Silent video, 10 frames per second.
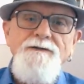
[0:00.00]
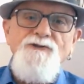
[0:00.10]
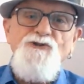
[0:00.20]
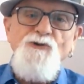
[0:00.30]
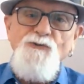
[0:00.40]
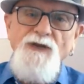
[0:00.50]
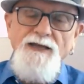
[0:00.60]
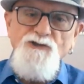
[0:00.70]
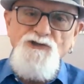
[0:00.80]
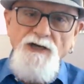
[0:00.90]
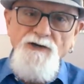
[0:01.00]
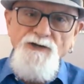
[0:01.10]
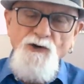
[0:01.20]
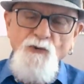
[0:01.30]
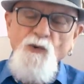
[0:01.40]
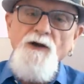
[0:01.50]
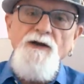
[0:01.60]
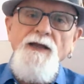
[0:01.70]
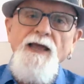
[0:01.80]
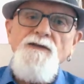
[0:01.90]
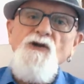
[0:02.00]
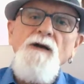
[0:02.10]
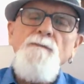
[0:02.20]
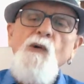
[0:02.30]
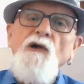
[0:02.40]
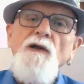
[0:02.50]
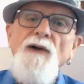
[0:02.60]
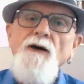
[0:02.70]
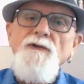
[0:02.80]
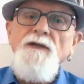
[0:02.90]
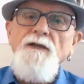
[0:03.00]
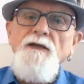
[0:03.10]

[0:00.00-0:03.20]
soon and share your work and talk more about